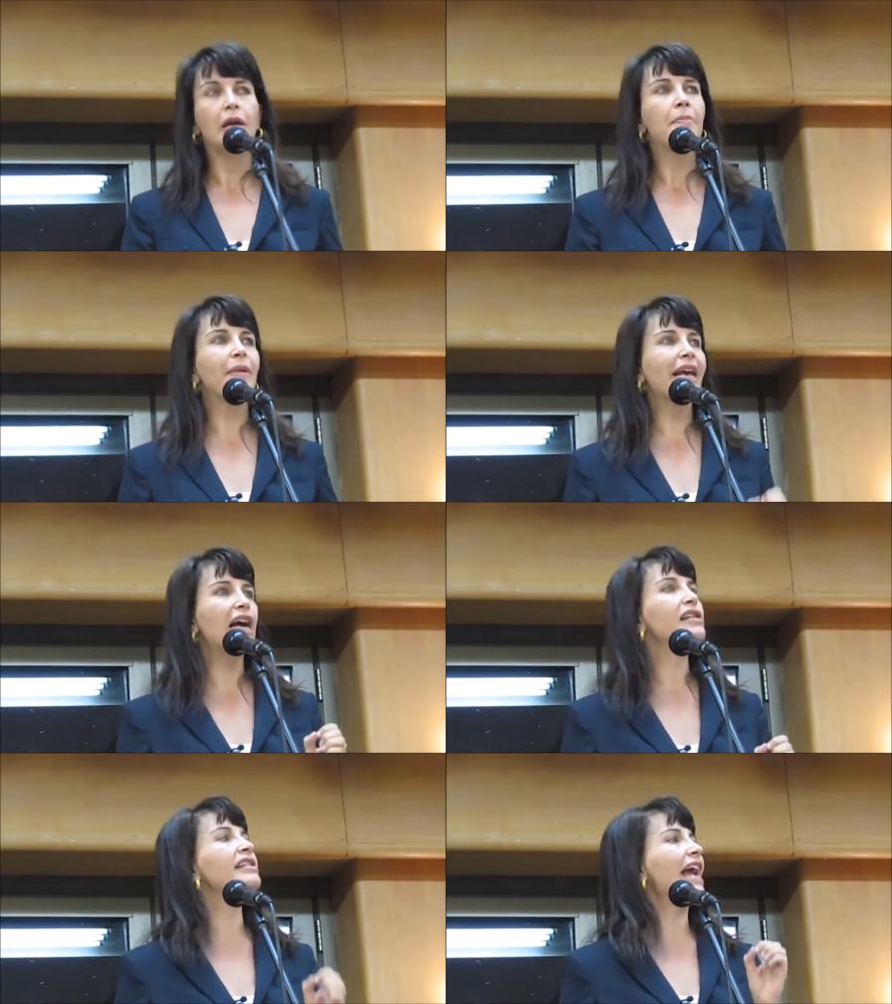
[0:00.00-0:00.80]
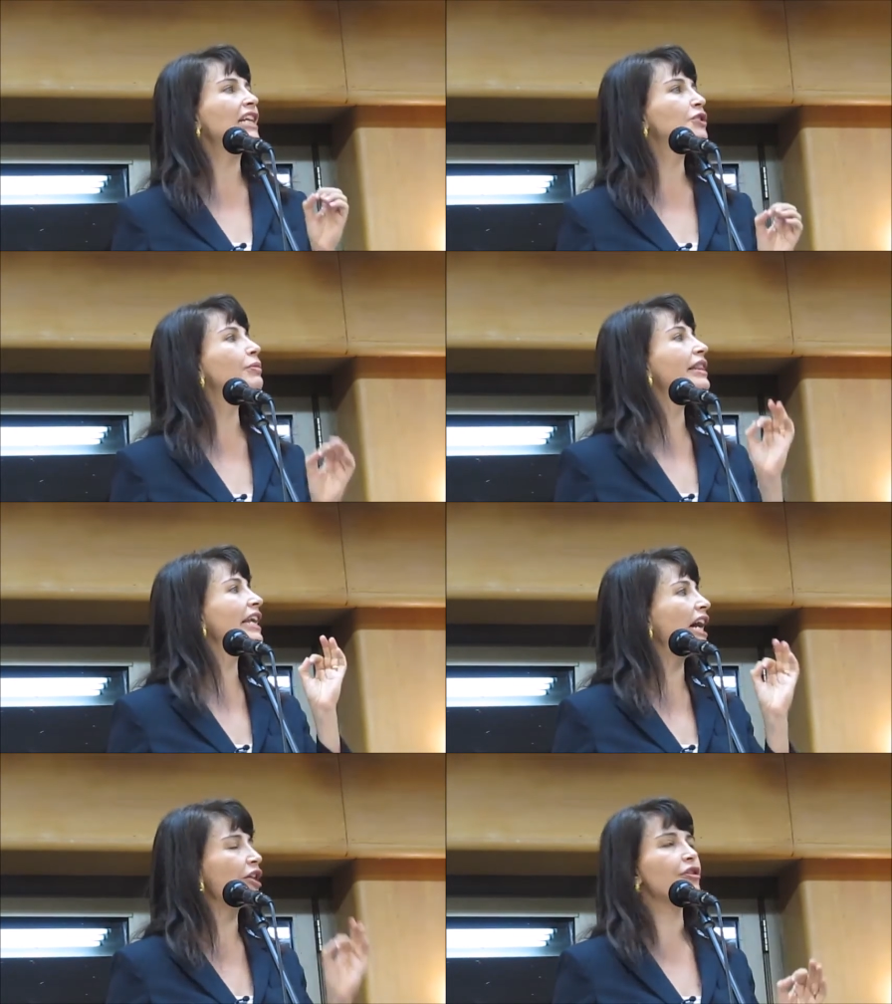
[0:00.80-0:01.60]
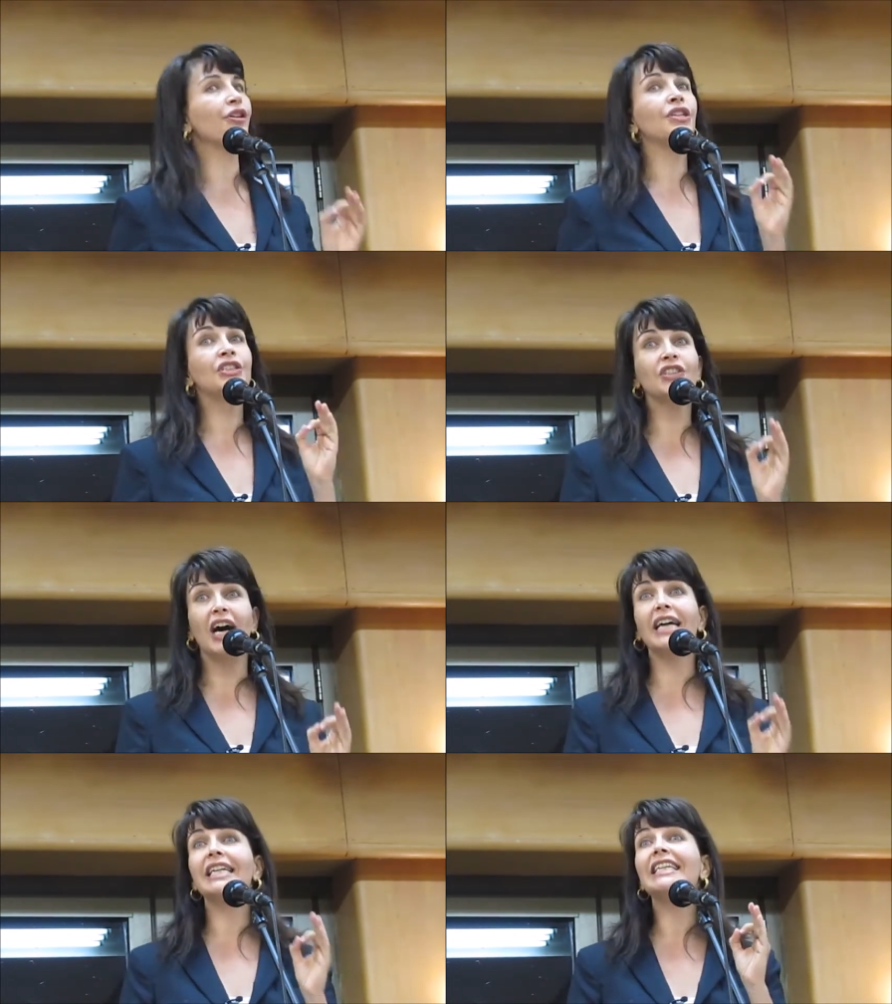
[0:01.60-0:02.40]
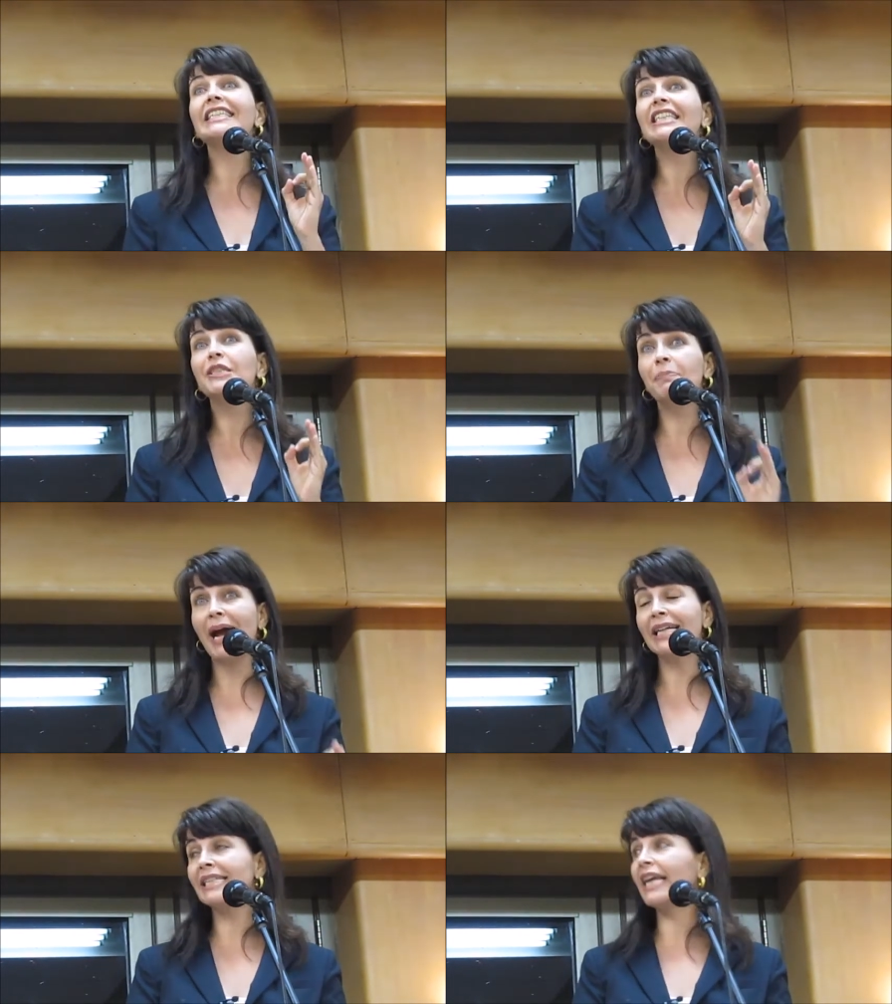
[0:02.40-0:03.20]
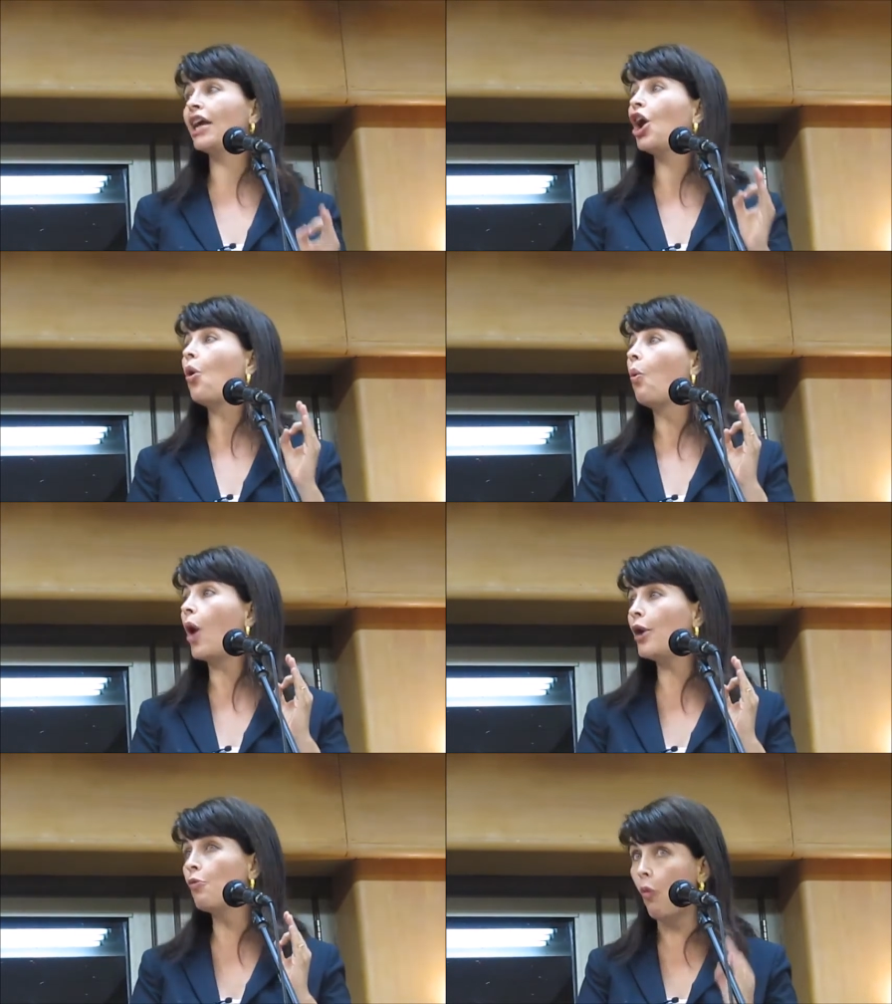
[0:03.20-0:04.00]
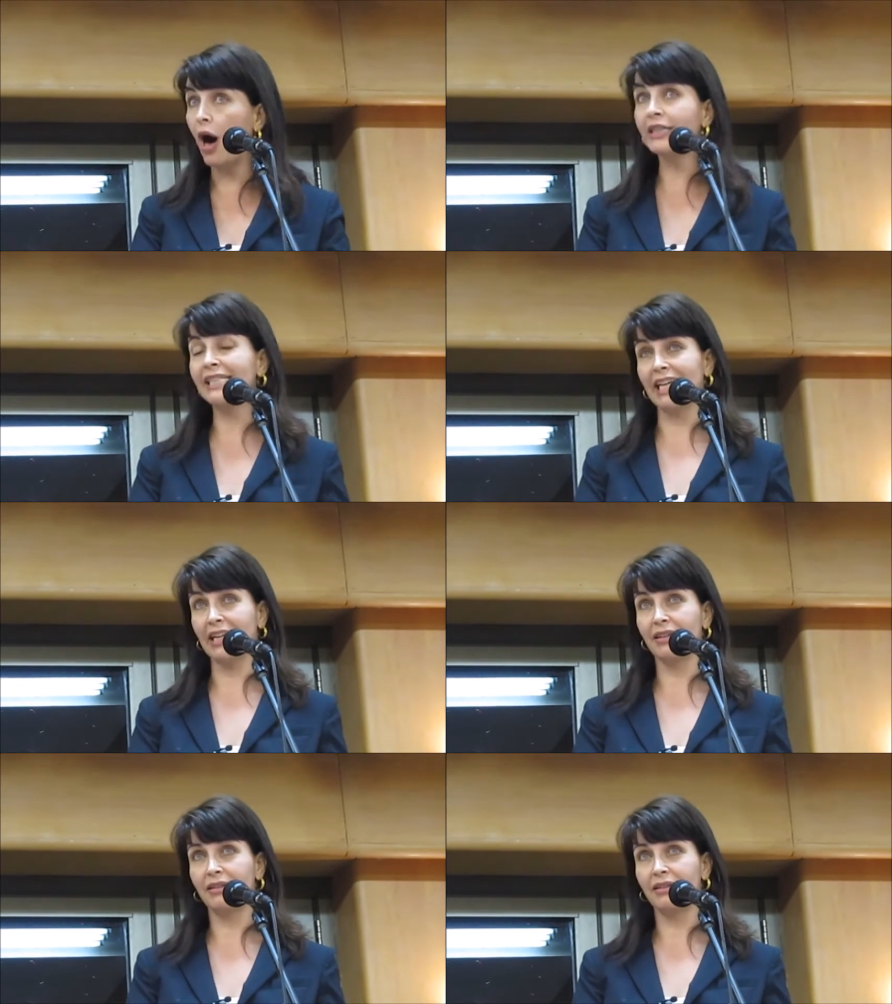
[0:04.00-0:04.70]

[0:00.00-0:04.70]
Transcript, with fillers: Because that's what the other side is expecting and wanting.